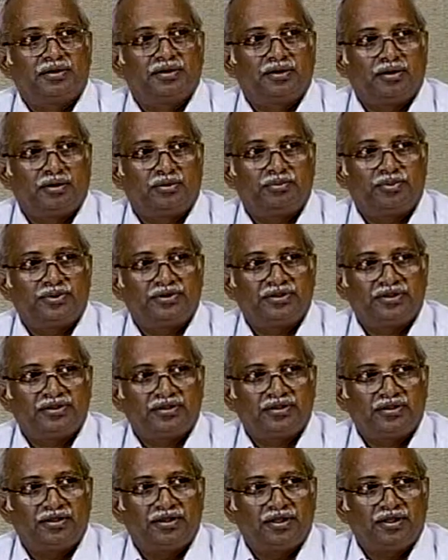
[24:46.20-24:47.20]
composite?
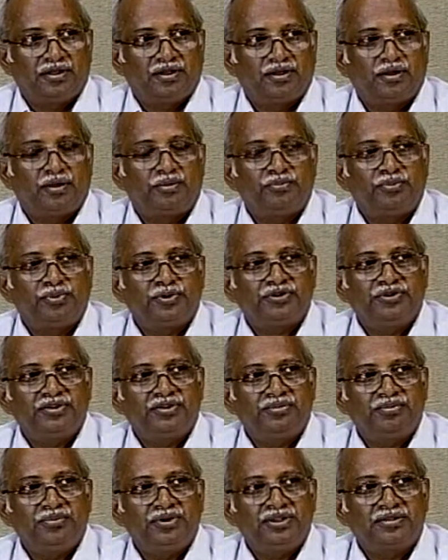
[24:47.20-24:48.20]

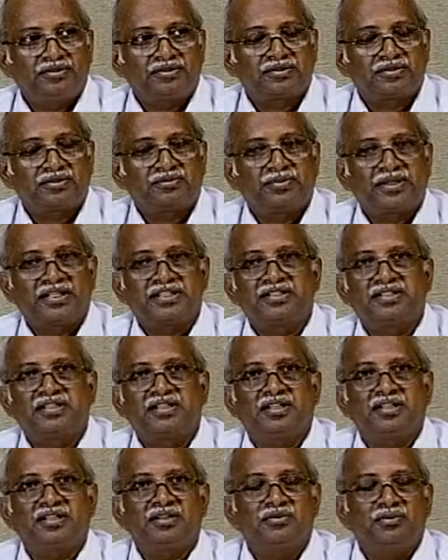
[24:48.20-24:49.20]
Composite means
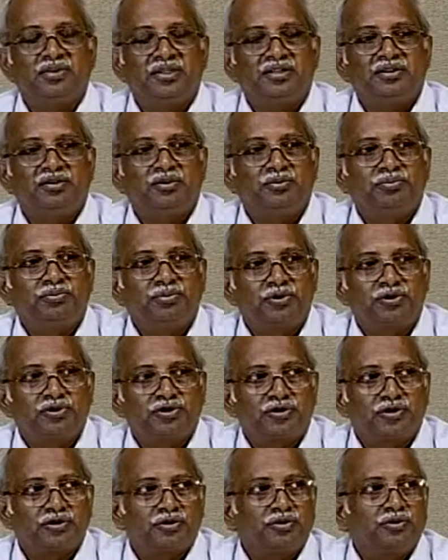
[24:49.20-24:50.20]
basically when
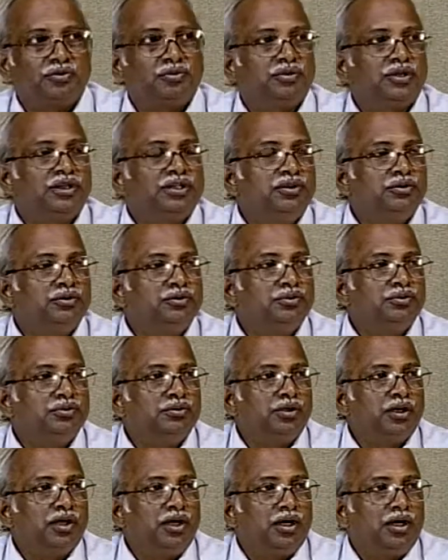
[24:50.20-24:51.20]
you
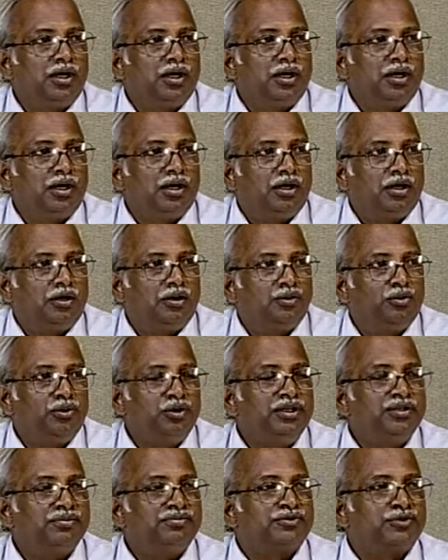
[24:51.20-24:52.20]

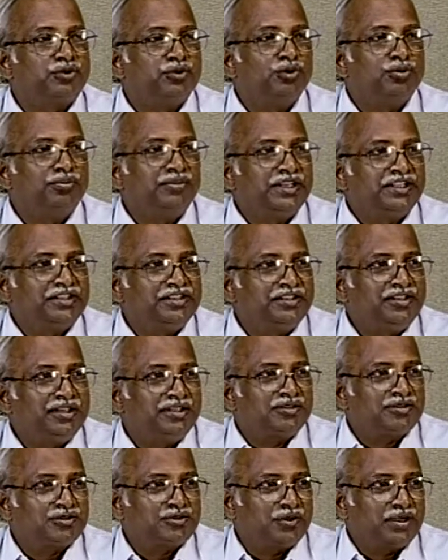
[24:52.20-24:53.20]
weave two
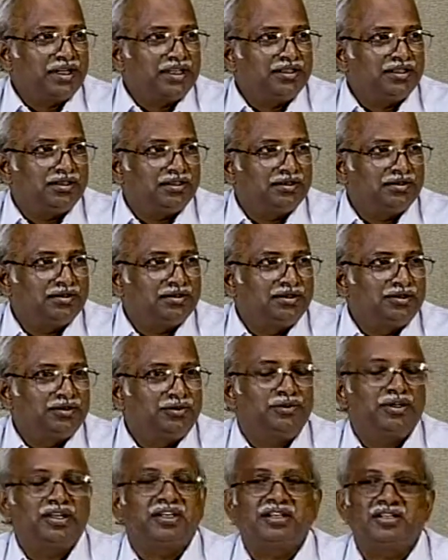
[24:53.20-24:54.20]
materials together
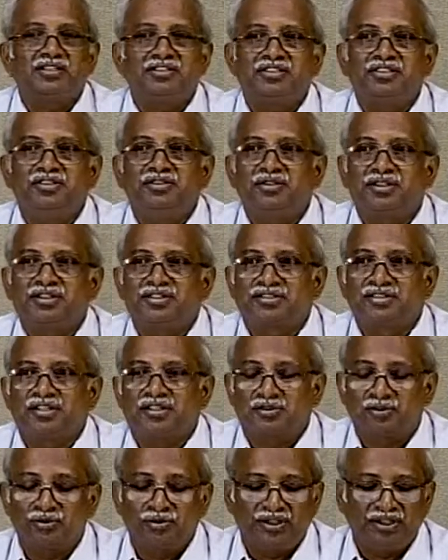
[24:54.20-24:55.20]
to a continuous
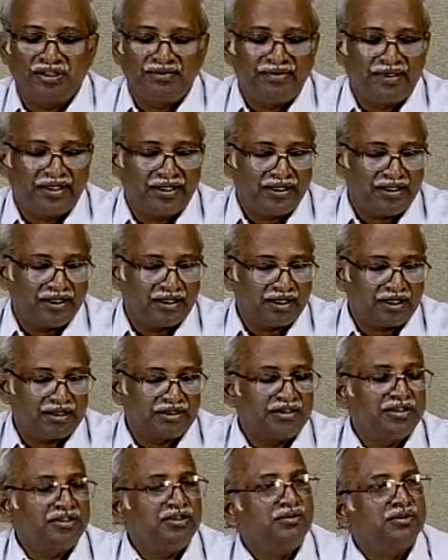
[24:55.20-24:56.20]
to give a
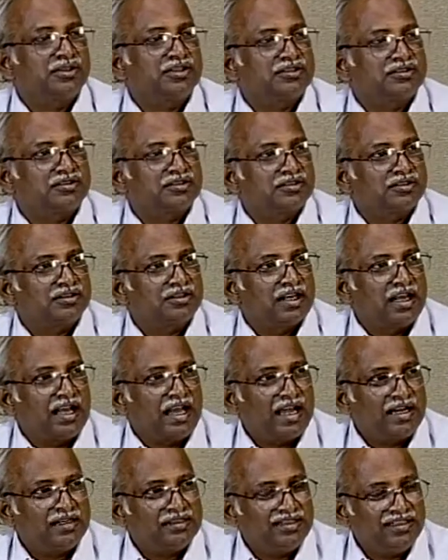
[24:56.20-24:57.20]
continuous
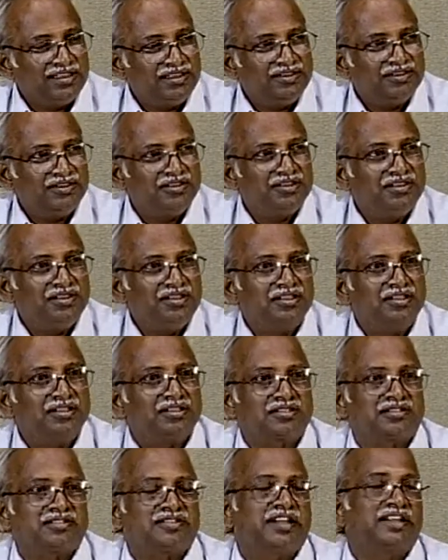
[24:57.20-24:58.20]
and engineered
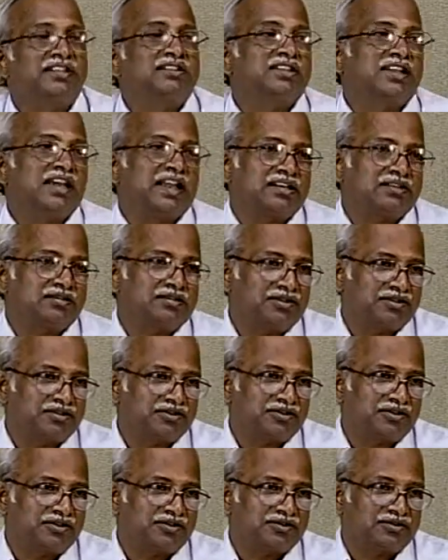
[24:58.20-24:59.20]
strength
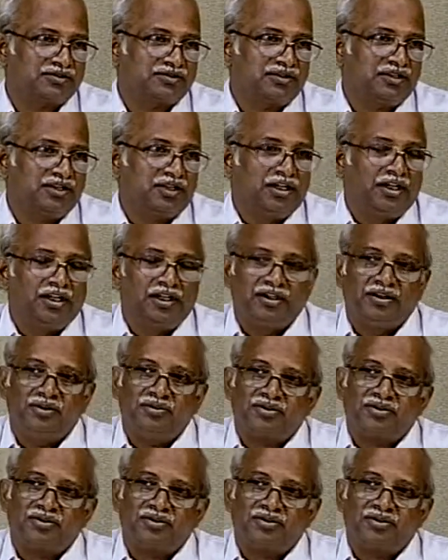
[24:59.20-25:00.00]
characteristics. You